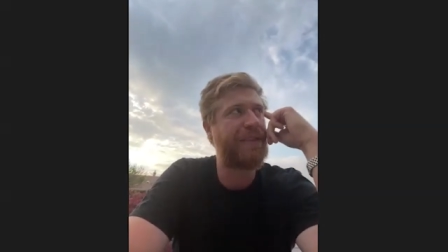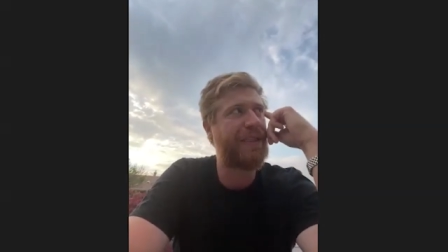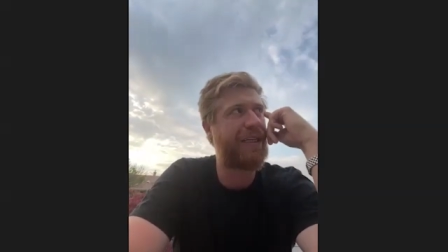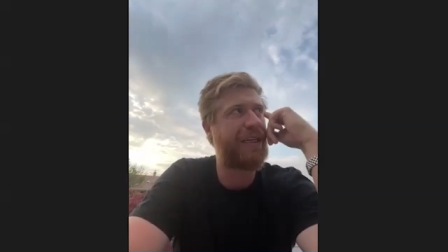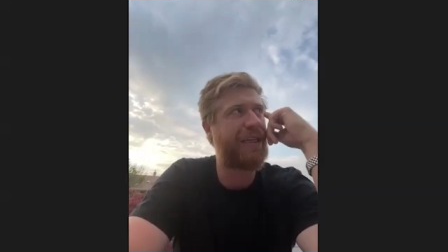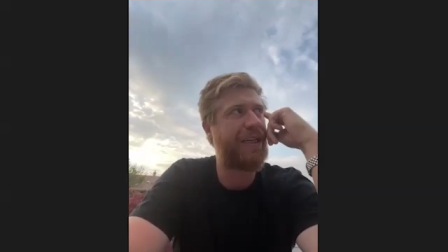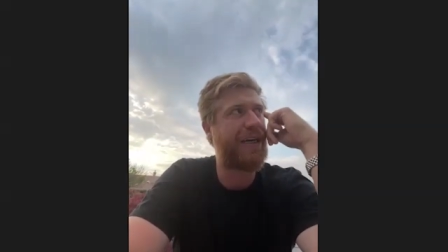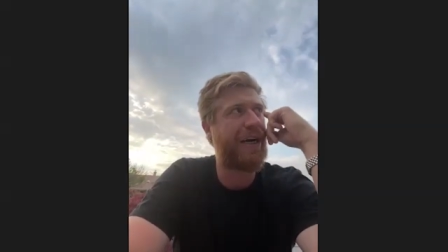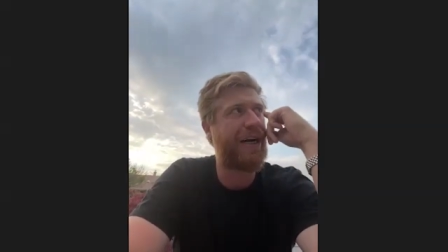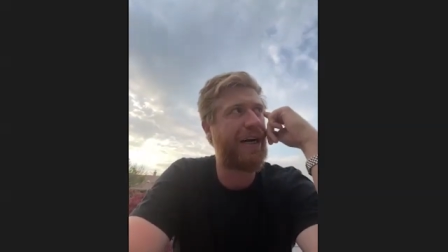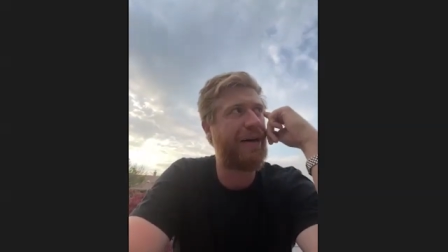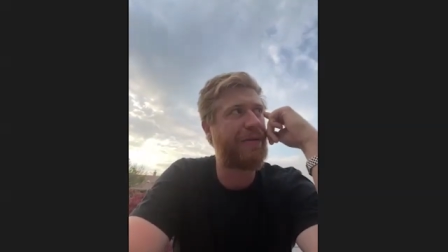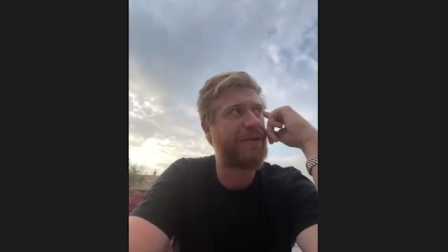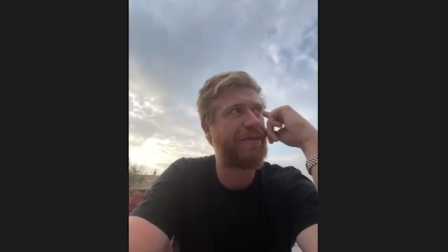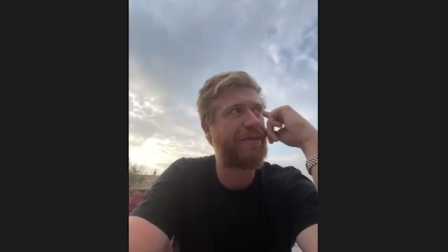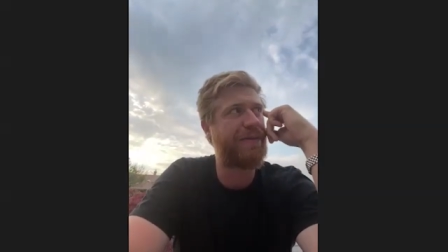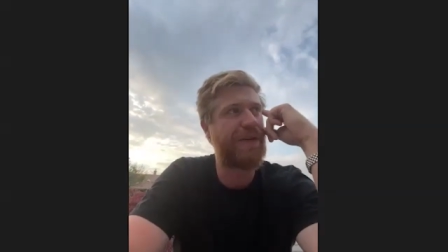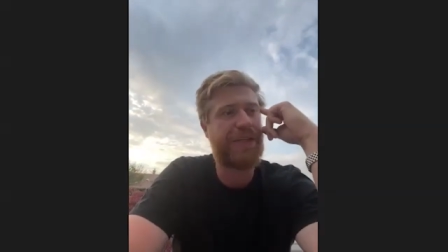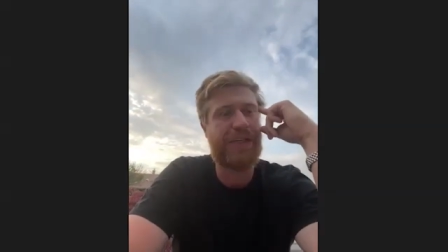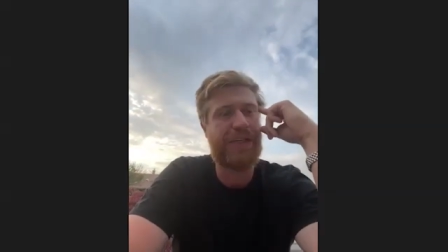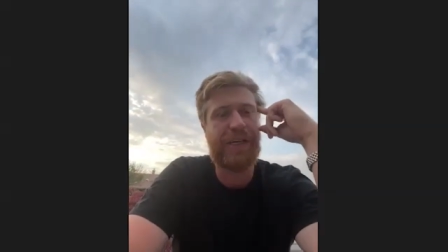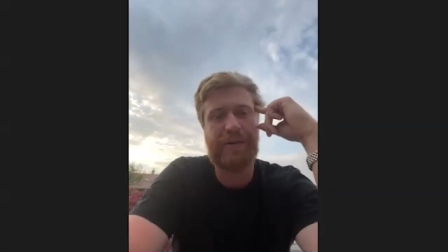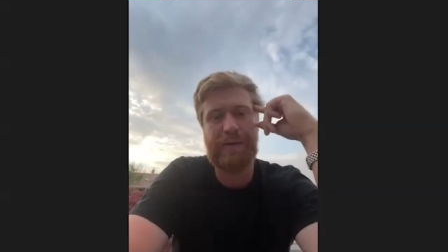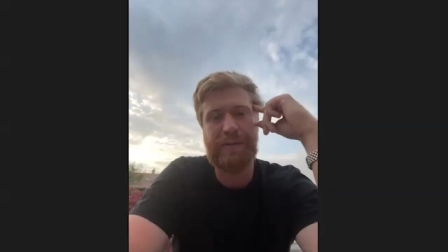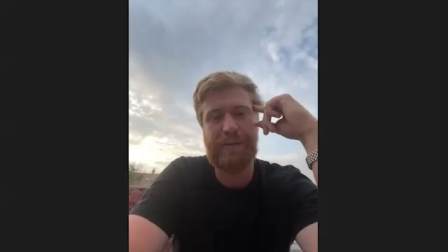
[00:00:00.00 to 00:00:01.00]
And uh, I was
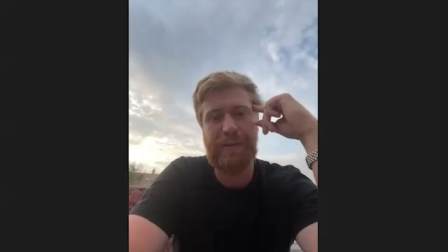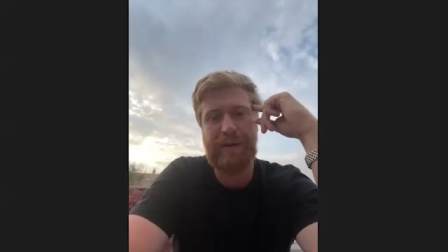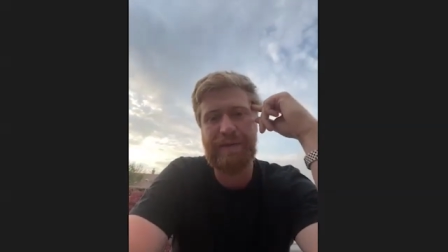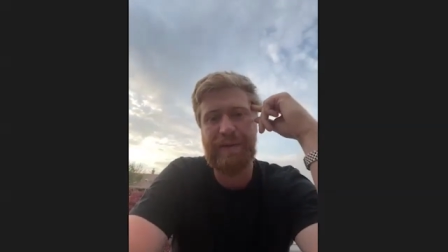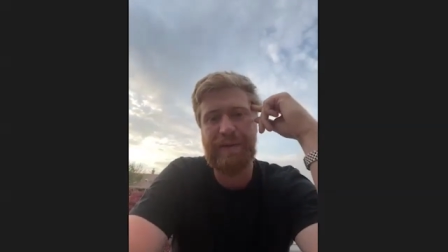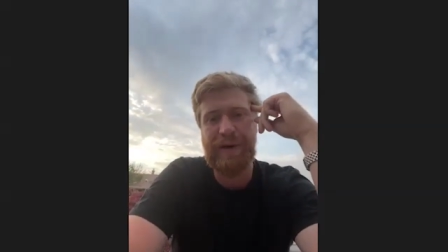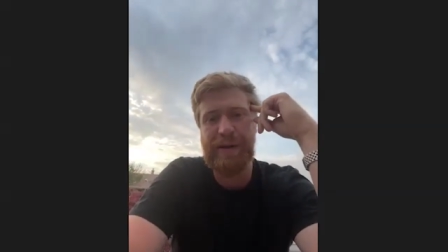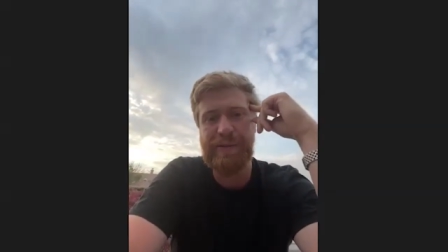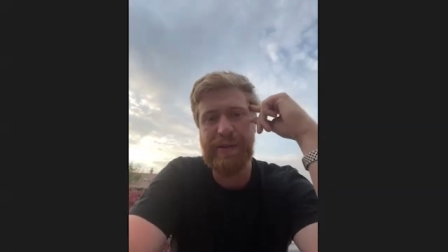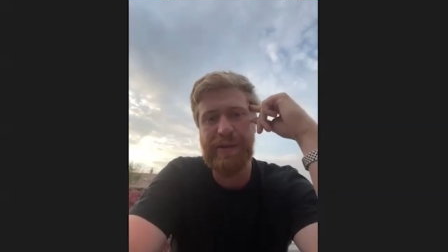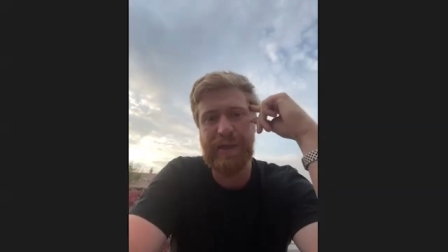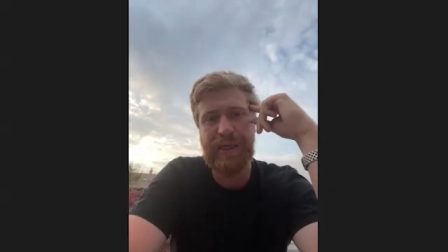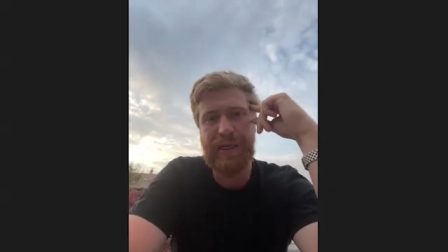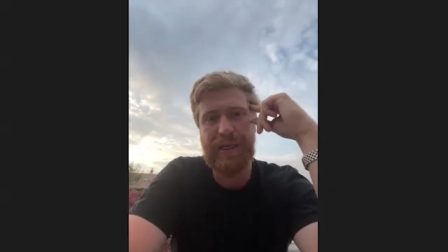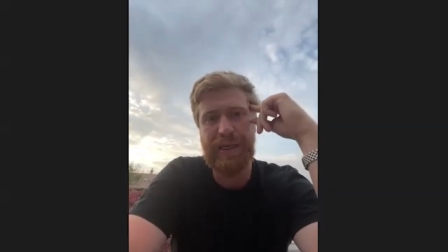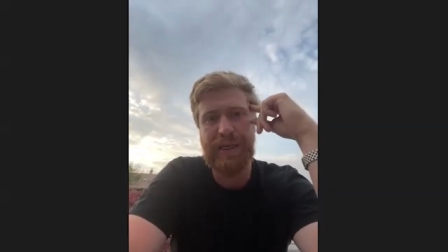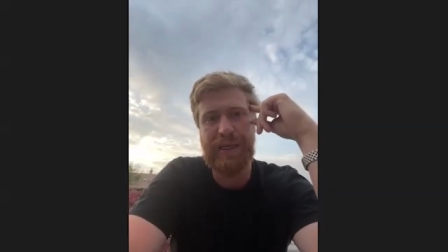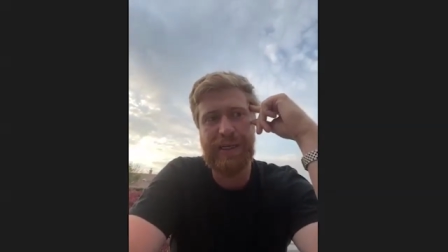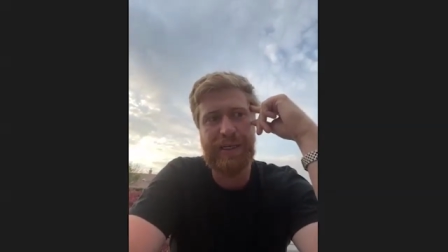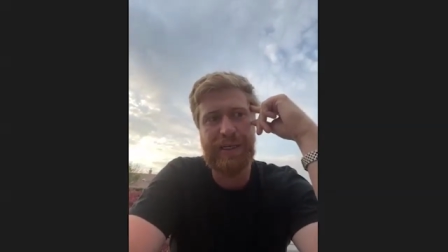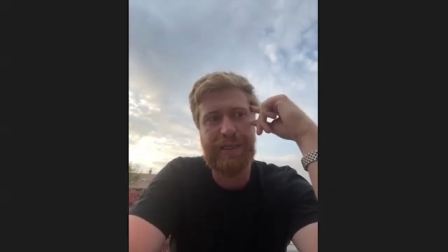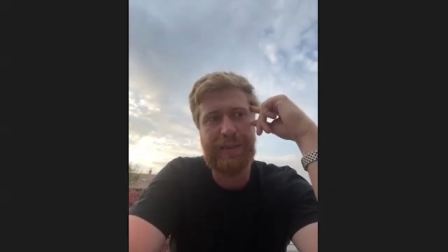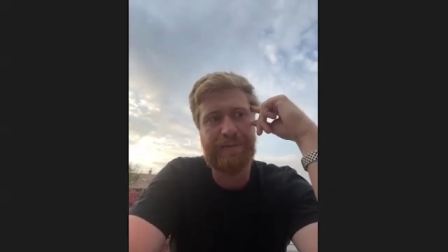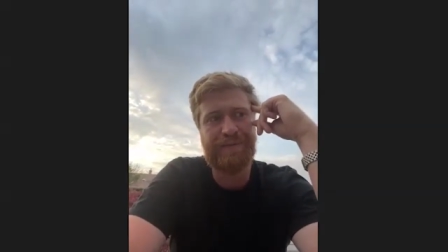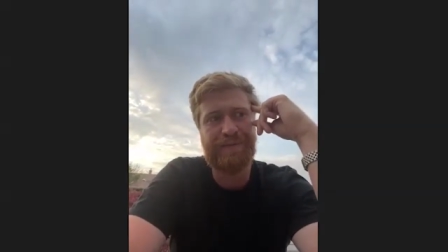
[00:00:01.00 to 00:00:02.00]
fishing with my family,
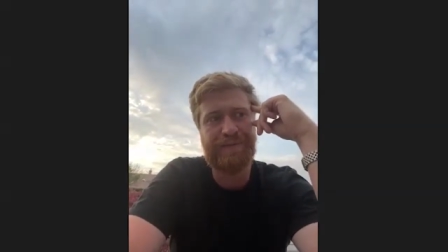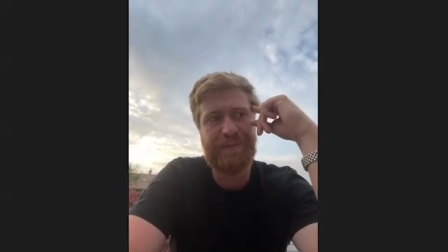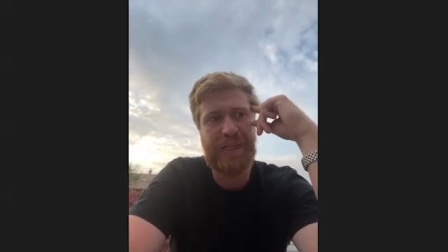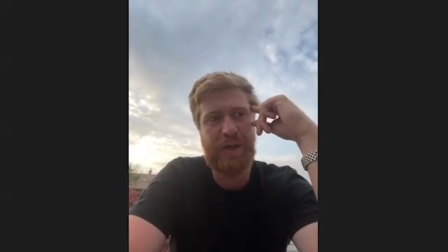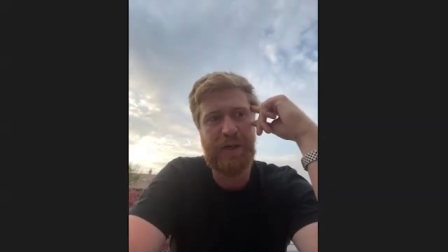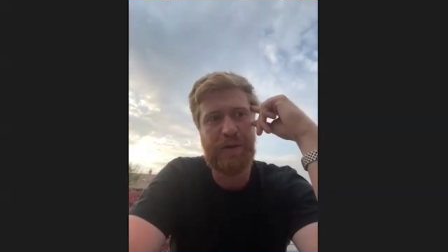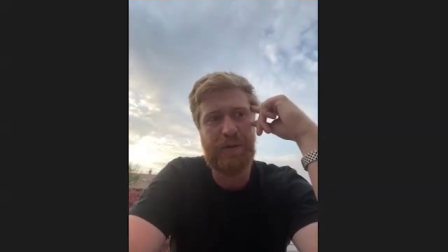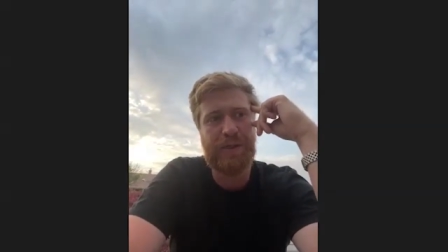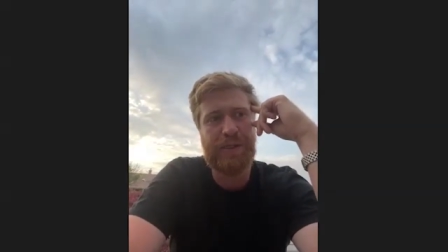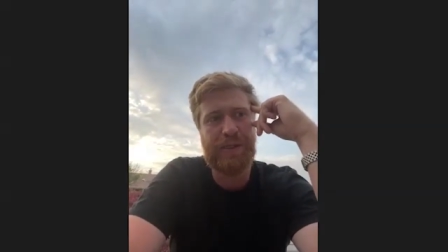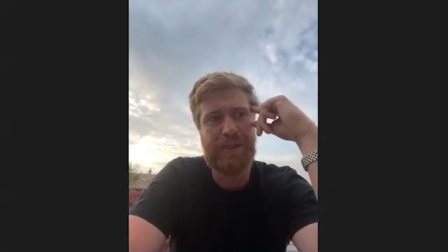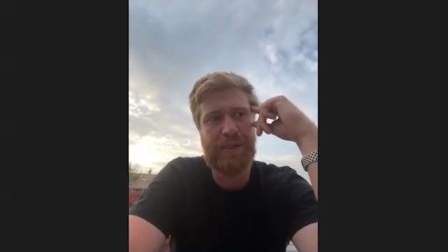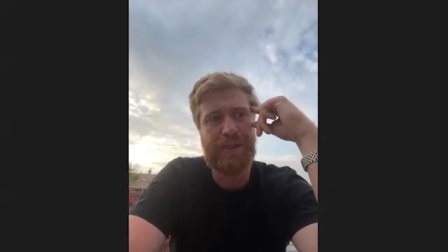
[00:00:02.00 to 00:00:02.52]
and uh, you know